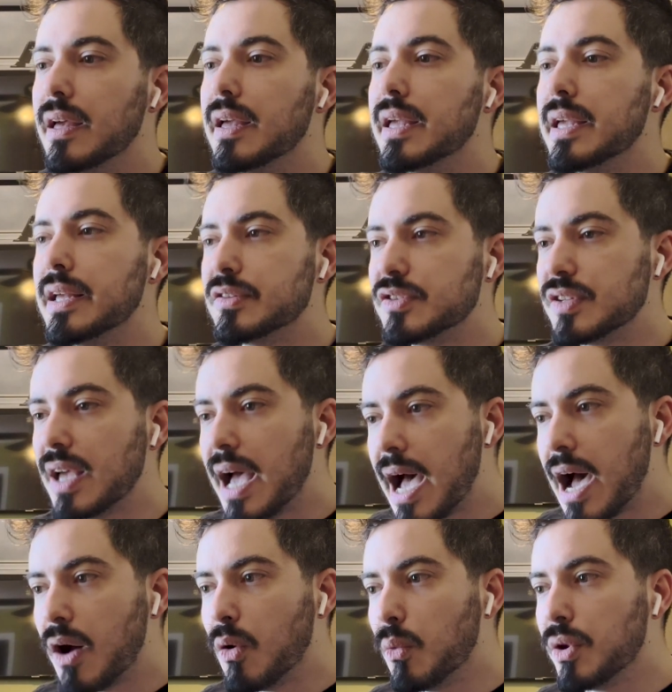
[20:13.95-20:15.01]
it's
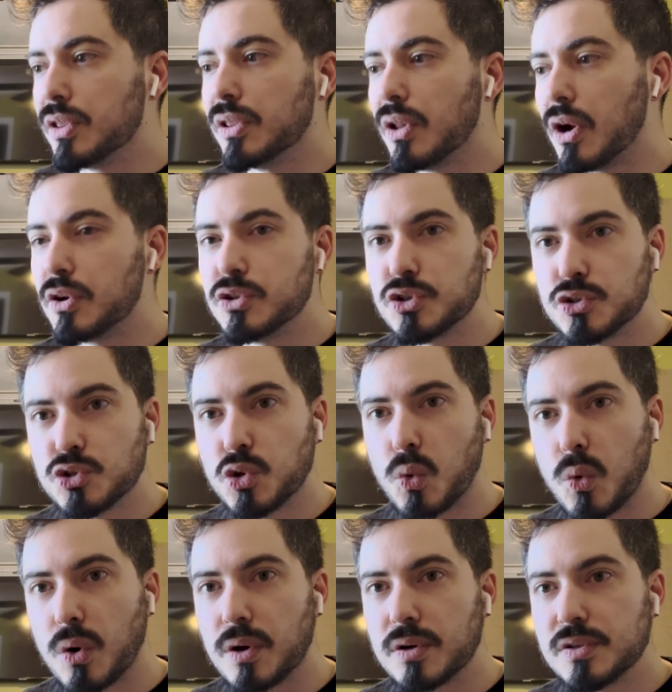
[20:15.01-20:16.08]
out with larger
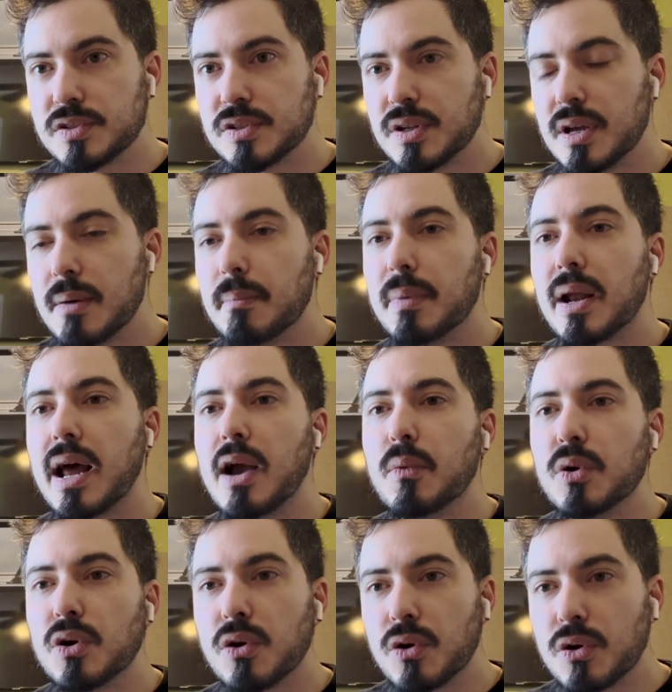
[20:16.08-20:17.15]
tours. But I
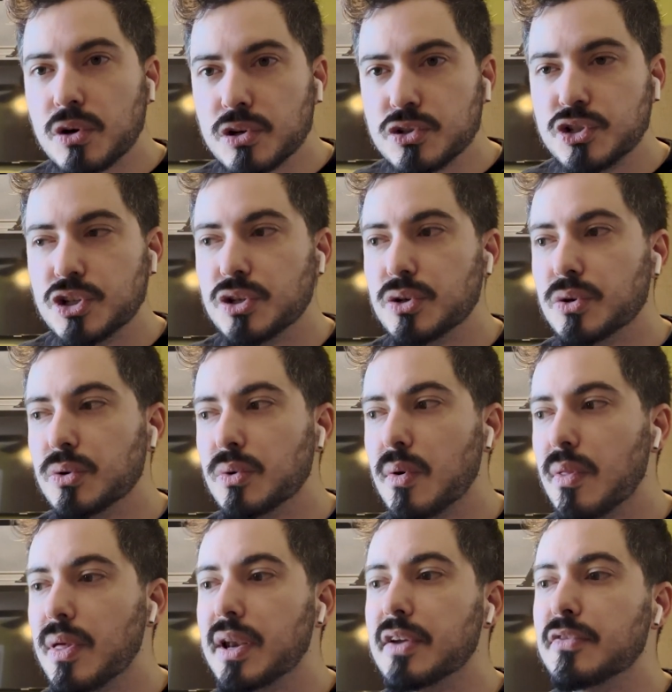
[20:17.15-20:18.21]
would urge you
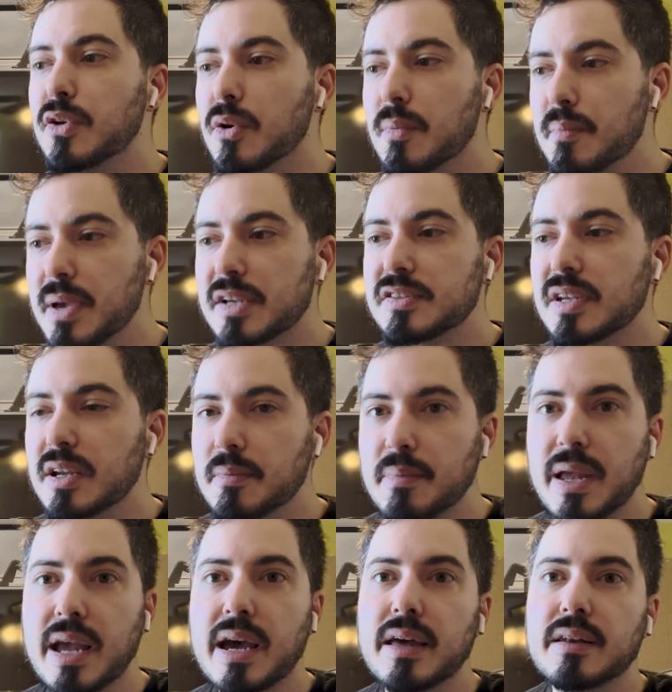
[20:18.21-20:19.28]
that if you're mixing a
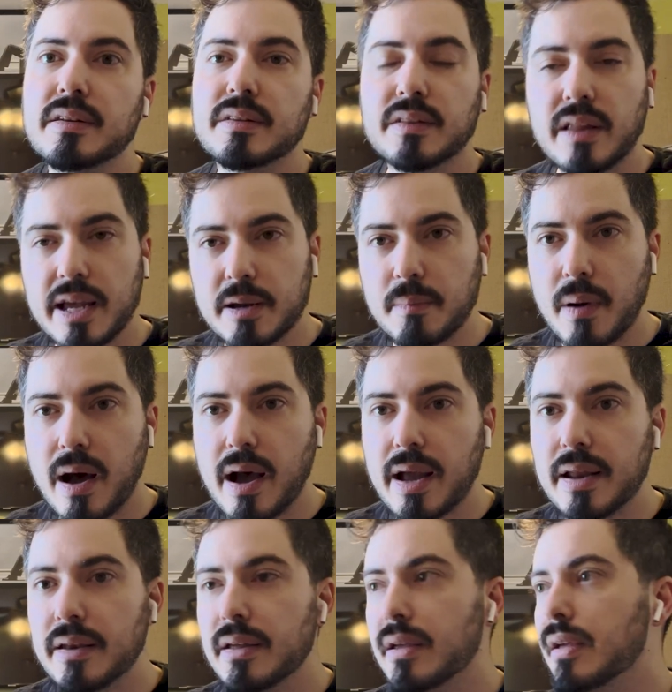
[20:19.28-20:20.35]
band like
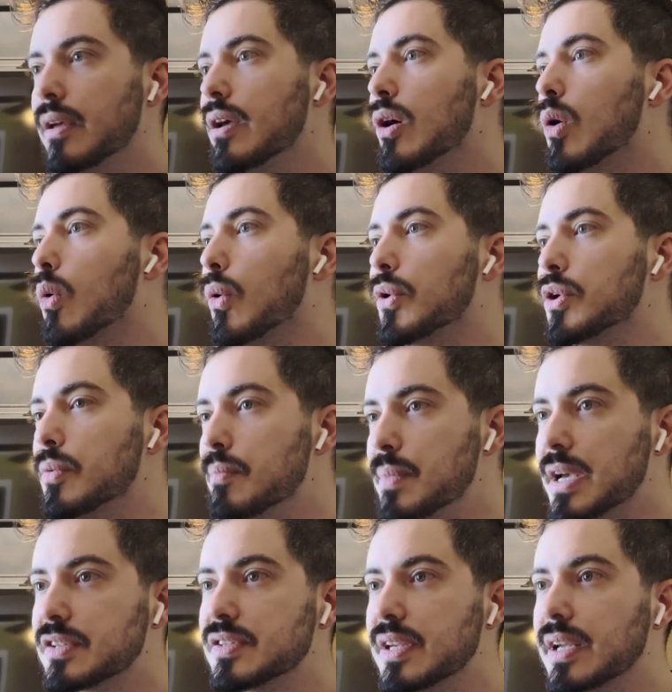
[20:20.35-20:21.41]
mine, or you're
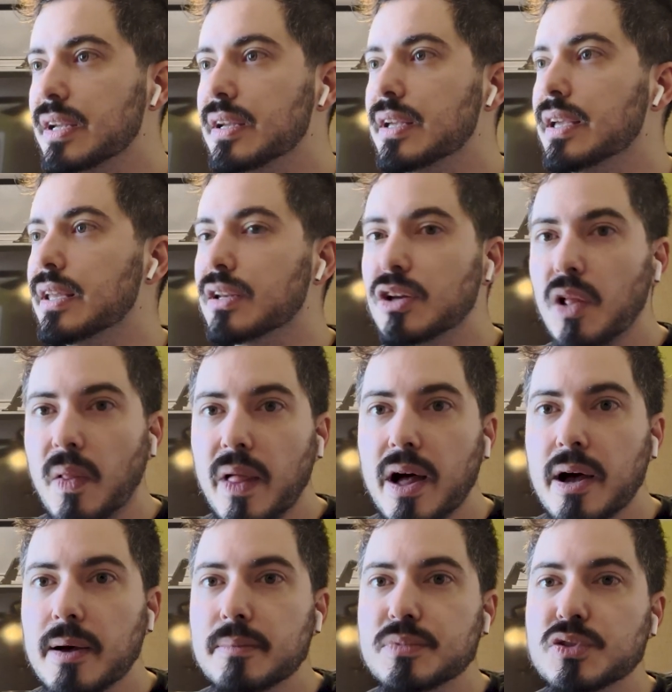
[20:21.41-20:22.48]
mixing in
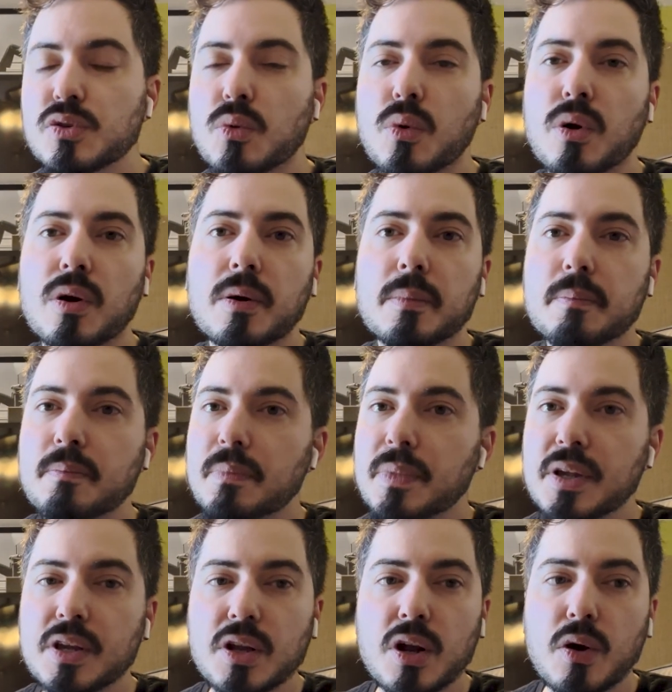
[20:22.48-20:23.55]
clubs, or,
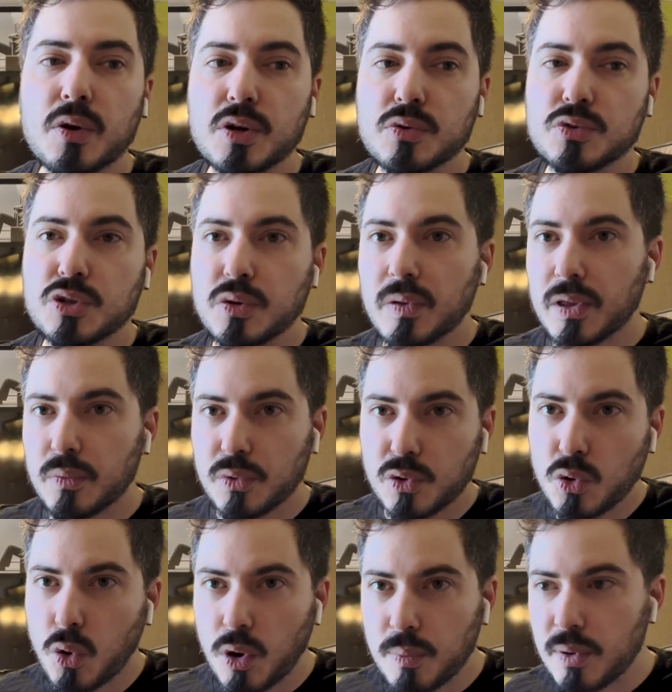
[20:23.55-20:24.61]
you're dealing with
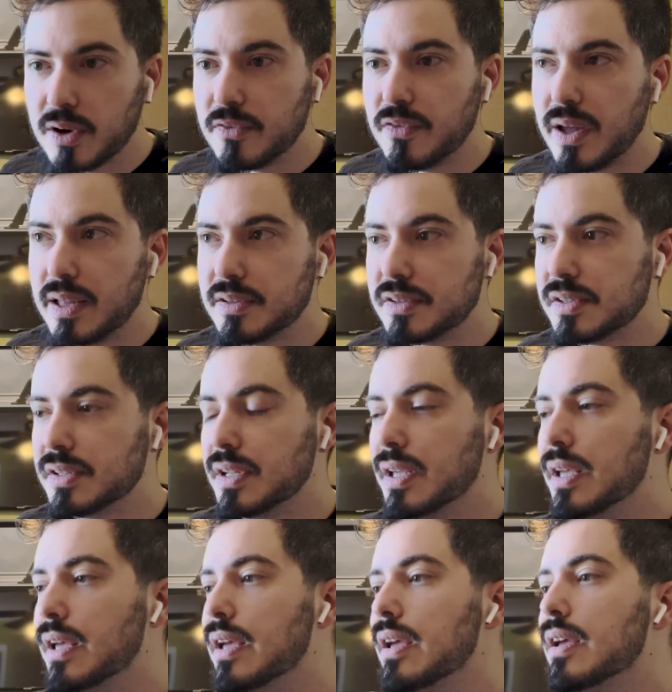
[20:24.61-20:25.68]
corporate events,
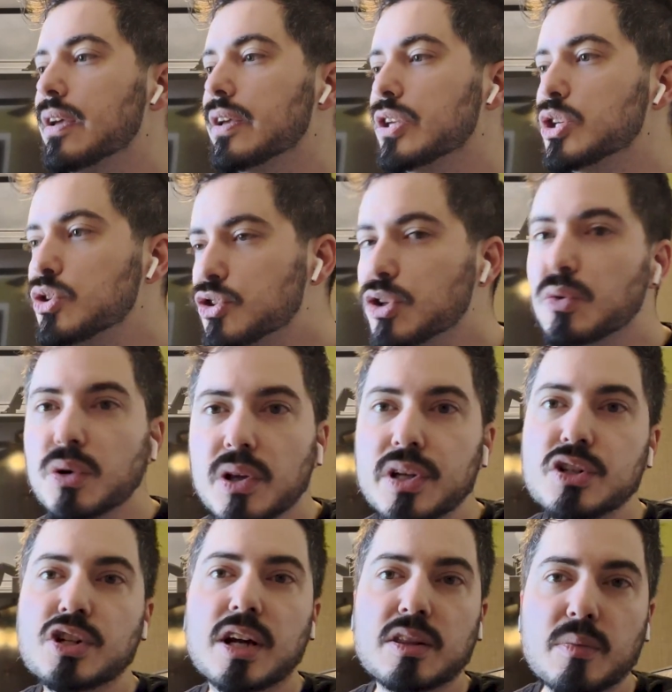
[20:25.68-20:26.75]
you should really
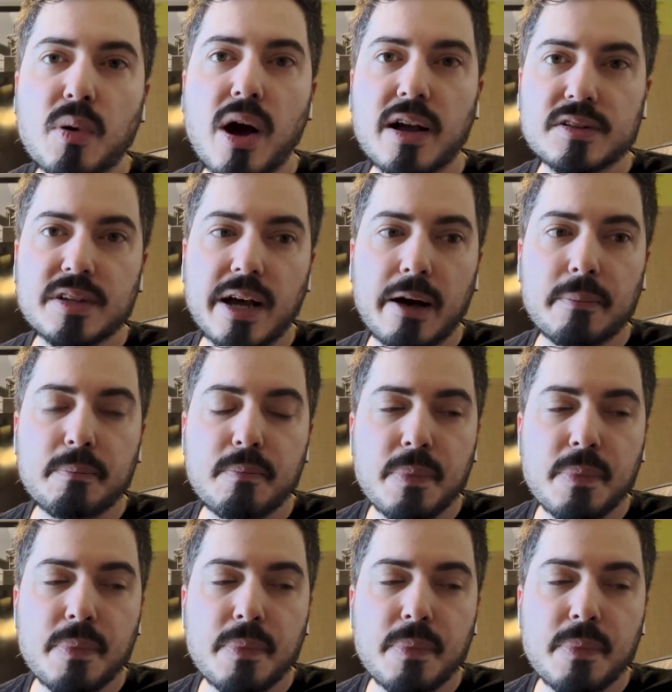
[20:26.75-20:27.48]
check the box out.